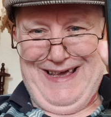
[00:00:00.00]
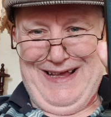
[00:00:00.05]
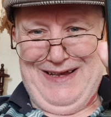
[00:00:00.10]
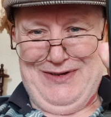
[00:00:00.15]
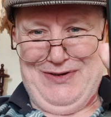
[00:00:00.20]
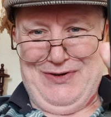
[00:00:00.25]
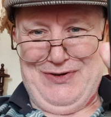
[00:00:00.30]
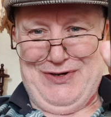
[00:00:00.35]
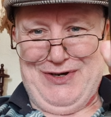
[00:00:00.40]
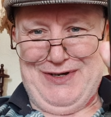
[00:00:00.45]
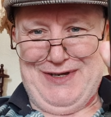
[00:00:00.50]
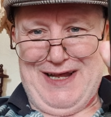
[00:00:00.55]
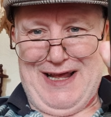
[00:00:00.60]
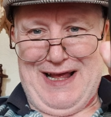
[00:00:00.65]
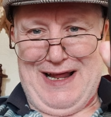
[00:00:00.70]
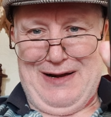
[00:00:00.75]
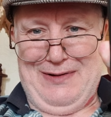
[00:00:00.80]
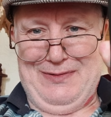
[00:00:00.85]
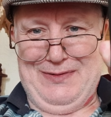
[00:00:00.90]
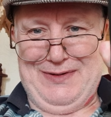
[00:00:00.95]
so she's
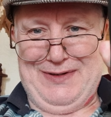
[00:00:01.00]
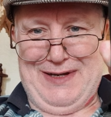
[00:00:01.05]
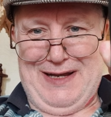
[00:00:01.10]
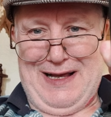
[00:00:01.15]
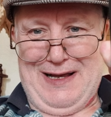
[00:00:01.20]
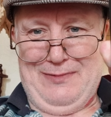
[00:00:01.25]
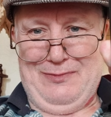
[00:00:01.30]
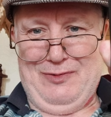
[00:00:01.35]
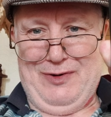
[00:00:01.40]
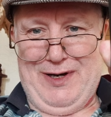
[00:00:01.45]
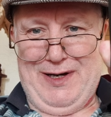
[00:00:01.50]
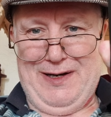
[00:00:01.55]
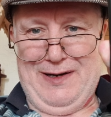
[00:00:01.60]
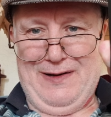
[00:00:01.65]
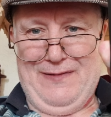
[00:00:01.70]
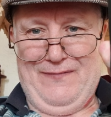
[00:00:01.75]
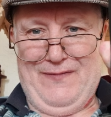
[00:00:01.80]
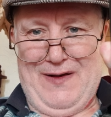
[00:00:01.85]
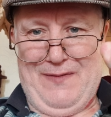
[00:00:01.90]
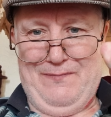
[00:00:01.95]
there outside
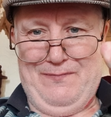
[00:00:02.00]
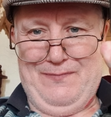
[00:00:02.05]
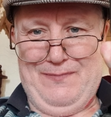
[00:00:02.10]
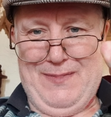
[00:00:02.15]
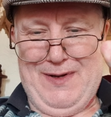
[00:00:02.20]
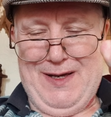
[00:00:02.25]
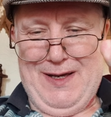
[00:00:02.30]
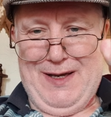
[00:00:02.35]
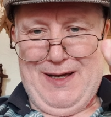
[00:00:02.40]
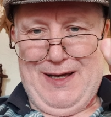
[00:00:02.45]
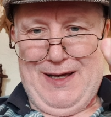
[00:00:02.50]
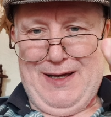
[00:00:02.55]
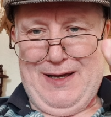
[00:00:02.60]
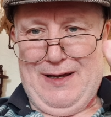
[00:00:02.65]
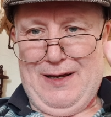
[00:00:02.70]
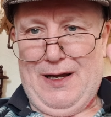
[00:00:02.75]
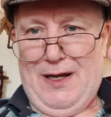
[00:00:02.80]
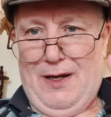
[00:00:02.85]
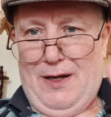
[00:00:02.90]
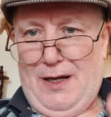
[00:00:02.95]
reading a vampire.
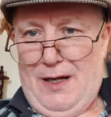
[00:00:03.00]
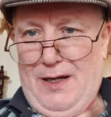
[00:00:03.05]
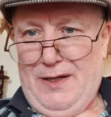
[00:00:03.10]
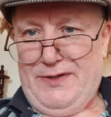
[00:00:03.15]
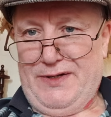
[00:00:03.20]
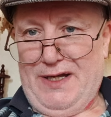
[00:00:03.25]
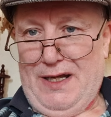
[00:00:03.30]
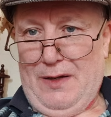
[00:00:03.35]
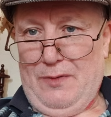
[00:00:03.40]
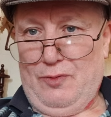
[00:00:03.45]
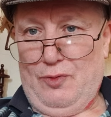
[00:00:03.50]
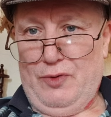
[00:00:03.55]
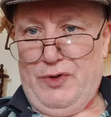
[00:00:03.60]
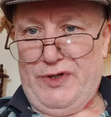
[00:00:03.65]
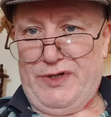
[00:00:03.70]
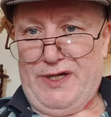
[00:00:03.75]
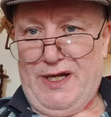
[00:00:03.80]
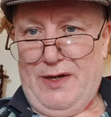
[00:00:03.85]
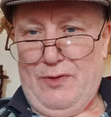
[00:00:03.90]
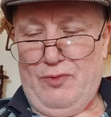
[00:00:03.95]
I'm going
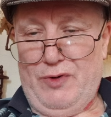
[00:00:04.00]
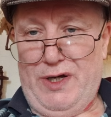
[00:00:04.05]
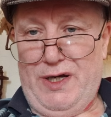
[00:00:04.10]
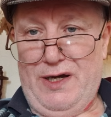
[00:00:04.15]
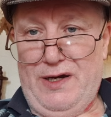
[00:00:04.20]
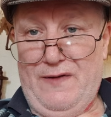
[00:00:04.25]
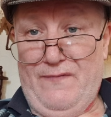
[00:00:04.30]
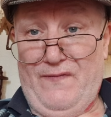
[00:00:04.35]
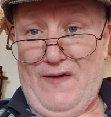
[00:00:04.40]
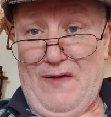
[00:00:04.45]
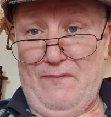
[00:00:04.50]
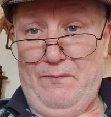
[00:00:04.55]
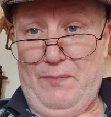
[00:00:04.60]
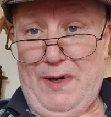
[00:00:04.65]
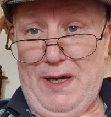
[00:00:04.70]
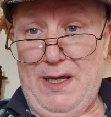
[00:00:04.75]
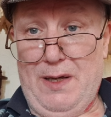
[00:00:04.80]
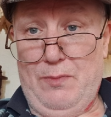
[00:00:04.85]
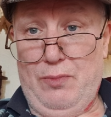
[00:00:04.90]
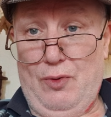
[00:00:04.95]
to say reading a
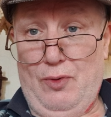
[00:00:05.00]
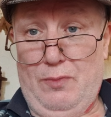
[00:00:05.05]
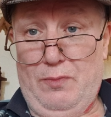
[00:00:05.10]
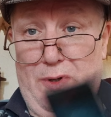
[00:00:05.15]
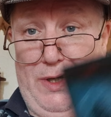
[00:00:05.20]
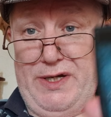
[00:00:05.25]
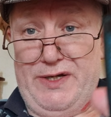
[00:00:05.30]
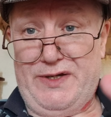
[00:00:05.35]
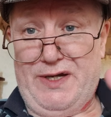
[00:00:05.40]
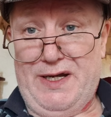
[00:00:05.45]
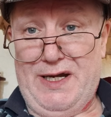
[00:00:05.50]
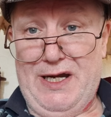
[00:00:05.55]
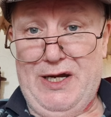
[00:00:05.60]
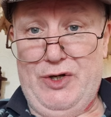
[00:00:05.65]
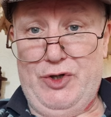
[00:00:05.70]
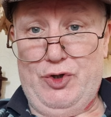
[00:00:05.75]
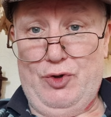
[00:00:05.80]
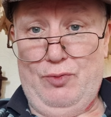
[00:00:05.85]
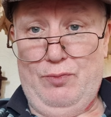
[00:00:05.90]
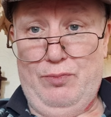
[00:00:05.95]
vampire book, but it's an
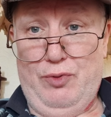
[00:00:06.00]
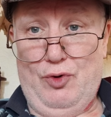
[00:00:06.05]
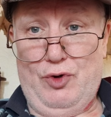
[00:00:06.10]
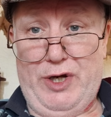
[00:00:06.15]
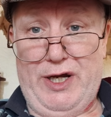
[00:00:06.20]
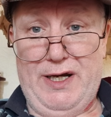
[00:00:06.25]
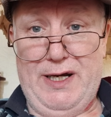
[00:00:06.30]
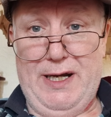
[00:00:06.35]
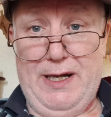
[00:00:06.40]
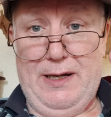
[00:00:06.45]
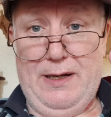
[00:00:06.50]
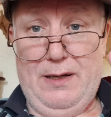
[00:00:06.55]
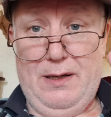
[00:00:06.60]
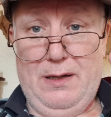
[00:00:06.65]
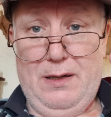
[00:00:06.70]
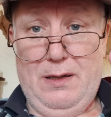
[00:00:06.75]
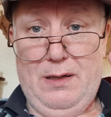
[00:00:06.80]
angel book, in it?